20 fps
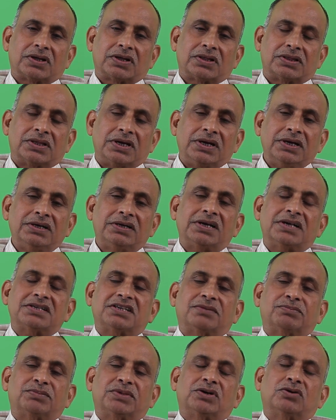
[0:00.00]
the interest
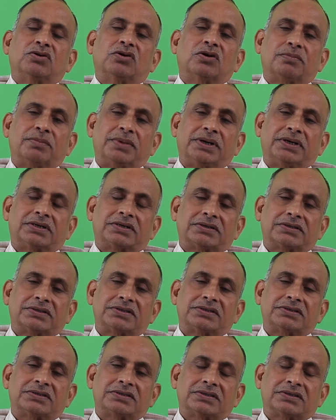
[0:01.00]
of the government
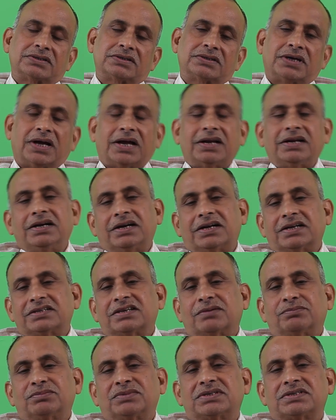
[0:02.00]
and interest
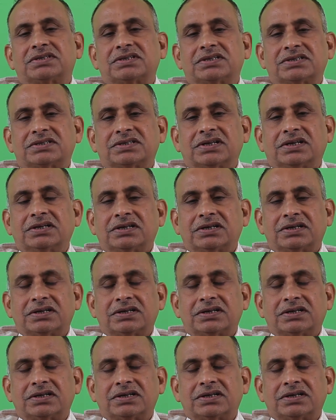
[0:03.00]
of the citizen